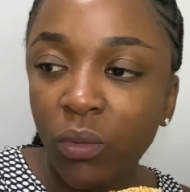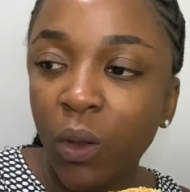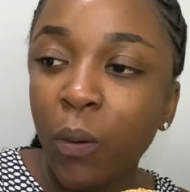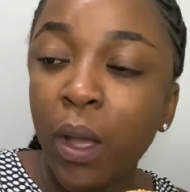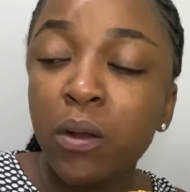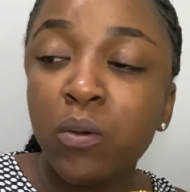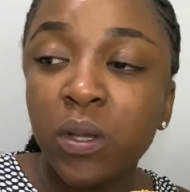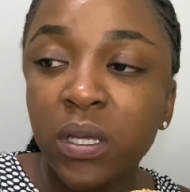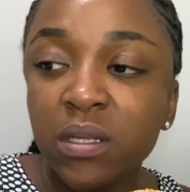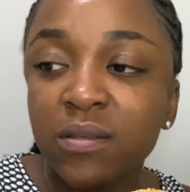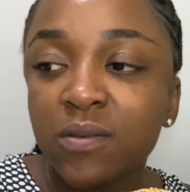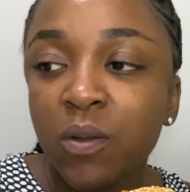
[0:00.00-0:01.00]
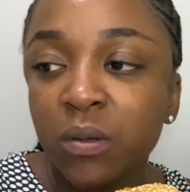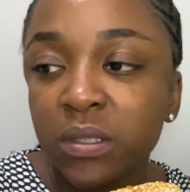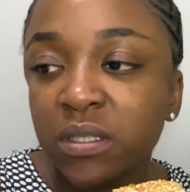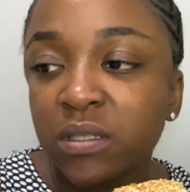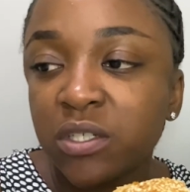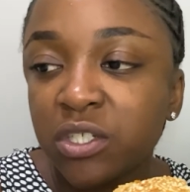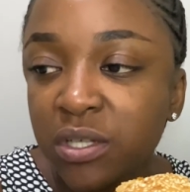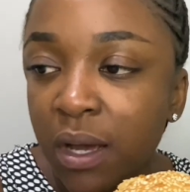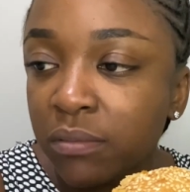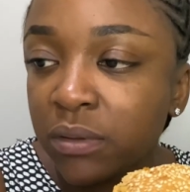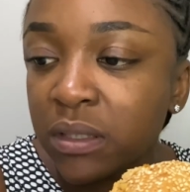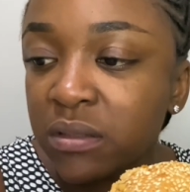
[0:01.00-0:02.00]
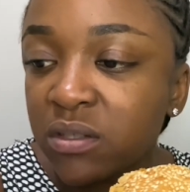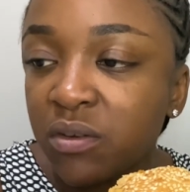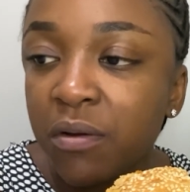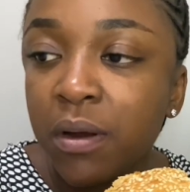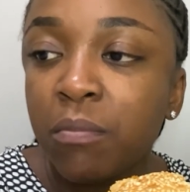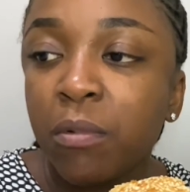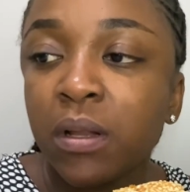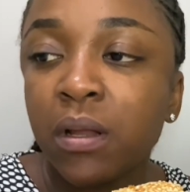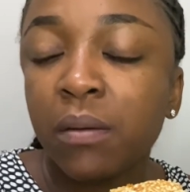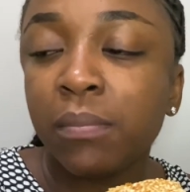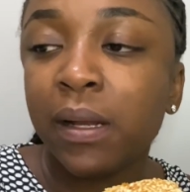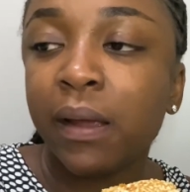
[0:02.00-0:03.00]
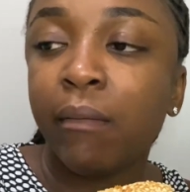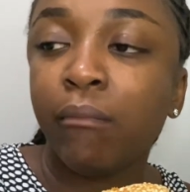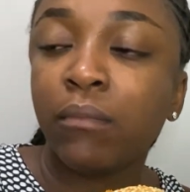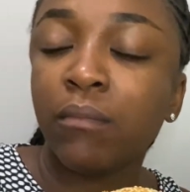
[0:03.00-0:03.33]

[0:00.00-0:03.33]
Why do kids always shout and scream when they're playing?